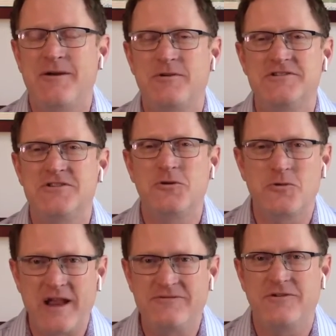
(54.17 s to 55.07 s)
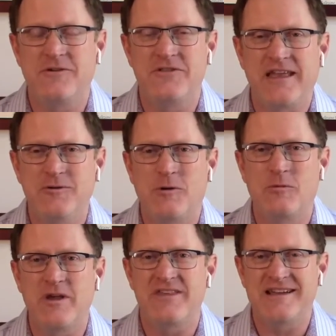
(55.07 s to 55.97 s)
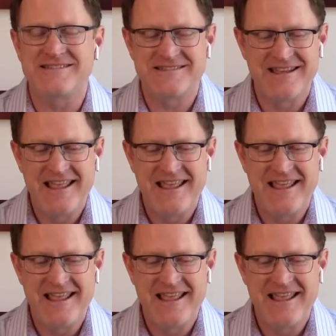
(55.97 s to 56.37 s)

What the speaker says: We're so grateful that you are with us.